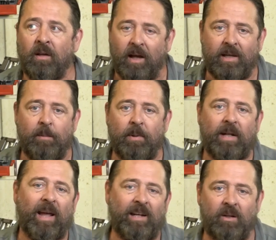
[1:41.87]
I keep it
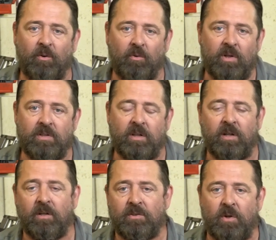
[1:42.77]
80 degrees in
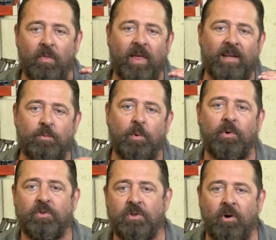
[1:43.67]
here, so that's where
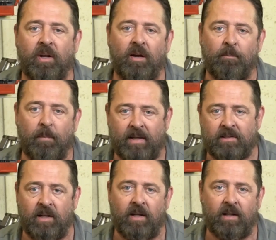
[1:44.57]
we're starting our
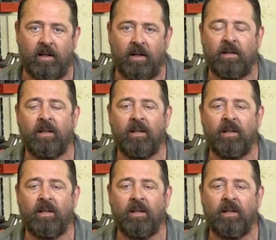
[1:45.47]
baseline at.